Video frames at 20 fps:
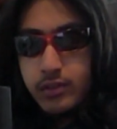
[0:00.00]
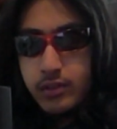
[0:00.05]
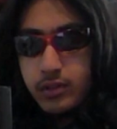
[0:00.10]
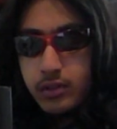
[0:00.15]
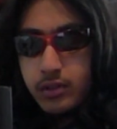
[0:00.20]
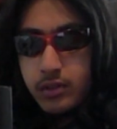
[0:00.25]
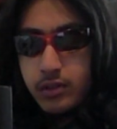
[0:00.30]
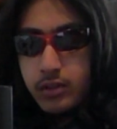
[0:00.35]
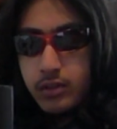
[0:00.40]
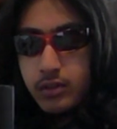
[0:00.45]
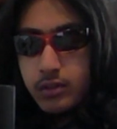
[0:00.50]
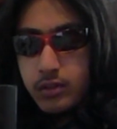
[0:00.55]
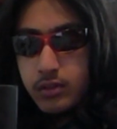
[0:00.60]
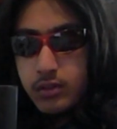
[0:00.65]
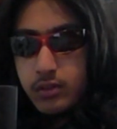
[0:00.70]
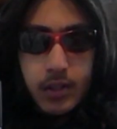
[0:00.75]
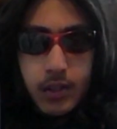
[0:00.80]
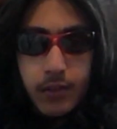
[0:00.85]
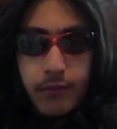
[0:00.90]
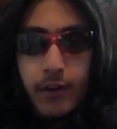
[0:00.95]

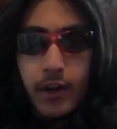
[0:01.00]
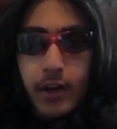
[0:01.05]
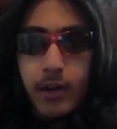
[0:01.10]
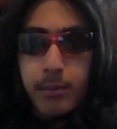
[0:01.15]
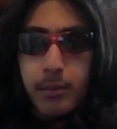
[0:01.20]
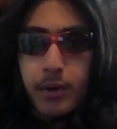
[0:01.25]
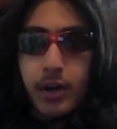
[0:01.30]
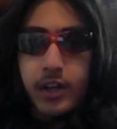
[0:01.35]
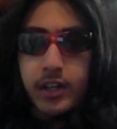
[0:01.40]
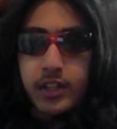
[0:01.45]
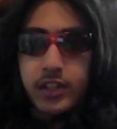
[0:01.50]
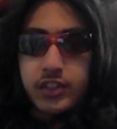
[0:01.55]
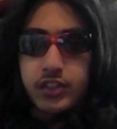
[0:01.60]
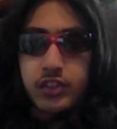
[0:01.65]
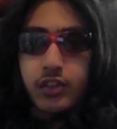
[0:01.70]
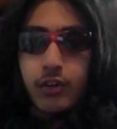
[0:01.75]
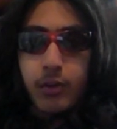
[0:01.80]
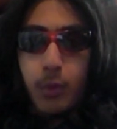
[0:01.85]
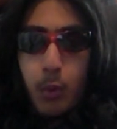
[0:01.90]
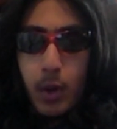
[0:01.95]
The final product is
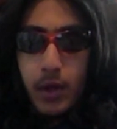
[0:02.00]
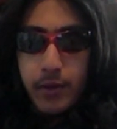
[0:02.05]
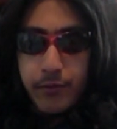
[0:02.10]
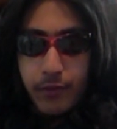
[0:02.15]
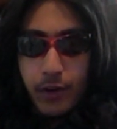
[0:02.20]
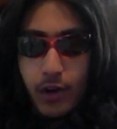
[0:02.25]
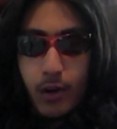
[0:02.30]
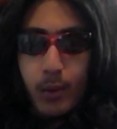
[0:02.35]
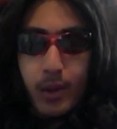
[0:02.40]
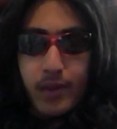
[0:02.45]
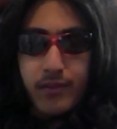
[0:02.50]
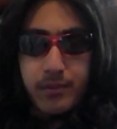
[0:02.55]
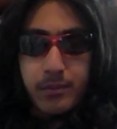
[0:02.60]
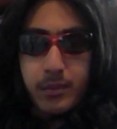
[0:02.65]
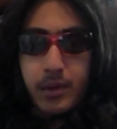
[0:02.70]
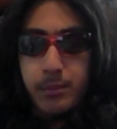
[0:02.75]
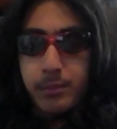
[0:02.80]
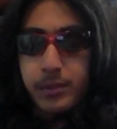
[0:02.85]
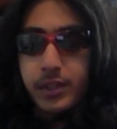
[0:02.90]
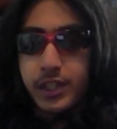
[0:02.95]
still quite far away
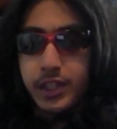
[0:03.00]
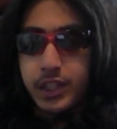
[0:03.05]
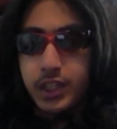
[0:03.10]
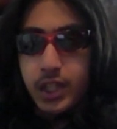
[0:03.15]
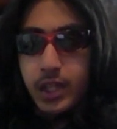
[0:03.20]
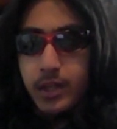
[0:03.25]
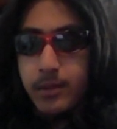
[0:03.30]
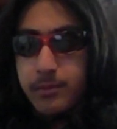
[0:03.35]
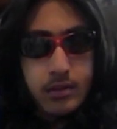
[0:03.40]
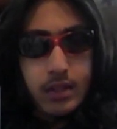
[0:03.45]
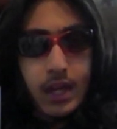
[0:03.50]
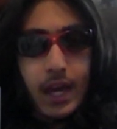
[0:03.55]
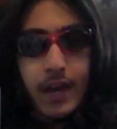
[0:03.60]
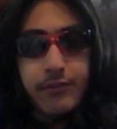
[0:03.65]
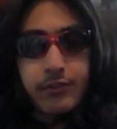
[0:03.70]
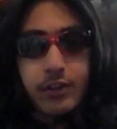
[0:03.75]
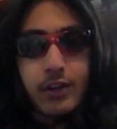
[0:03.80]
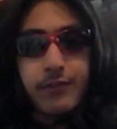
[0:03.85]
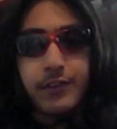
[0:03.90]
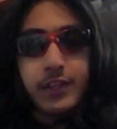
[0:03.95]
from completion.
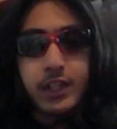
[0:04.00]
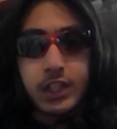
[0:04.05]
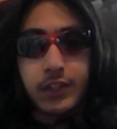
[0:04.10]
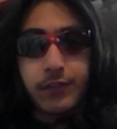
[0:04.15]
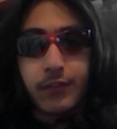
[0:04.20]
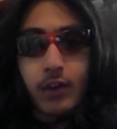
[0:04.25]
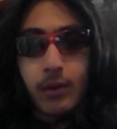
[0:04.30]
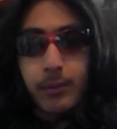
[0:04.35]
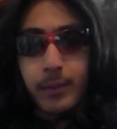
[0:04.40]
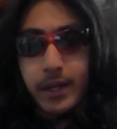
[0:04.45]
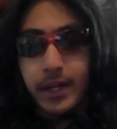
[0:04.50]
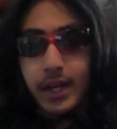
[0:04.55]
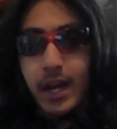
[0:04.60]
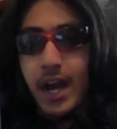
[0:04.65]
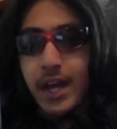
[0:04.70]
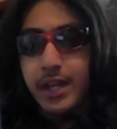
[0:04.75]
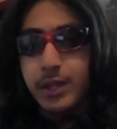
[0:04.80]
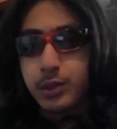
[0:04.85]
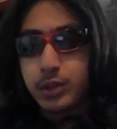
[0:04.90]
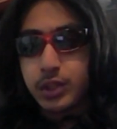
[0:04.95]
After I finish filming,
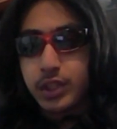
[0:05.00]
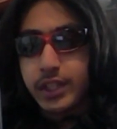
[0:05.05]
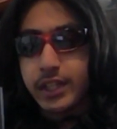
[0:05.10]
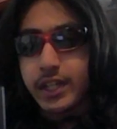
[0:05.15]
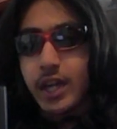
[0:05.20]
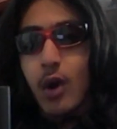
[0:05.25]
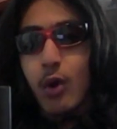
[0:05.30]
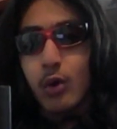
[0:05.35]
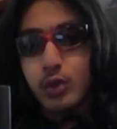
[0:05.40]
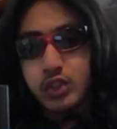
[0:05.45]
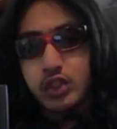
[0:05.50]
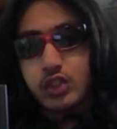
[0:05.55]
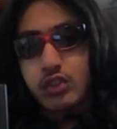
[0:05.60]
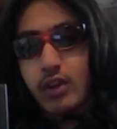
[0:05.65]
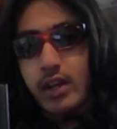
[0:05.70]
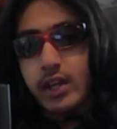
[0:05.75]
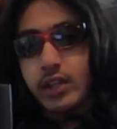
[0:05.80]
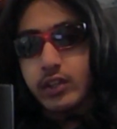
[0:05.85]
I usually go straight